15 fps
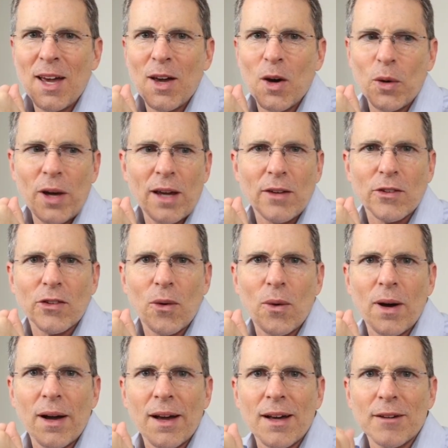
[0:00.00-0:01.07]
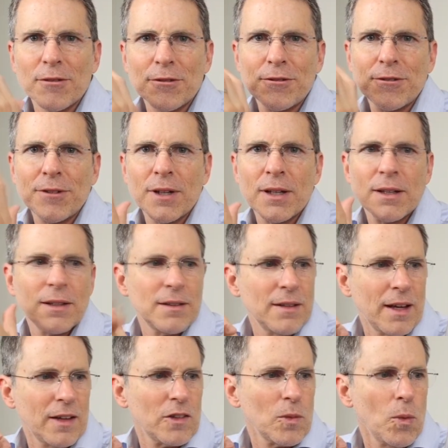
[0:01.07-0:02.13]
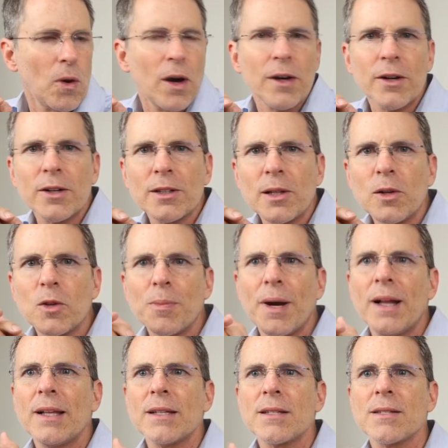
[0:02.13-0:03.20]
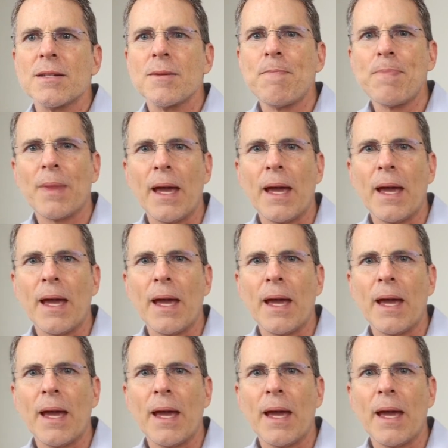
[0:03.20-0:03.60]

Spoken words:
Okay, so I have taken some water, cleared the palate,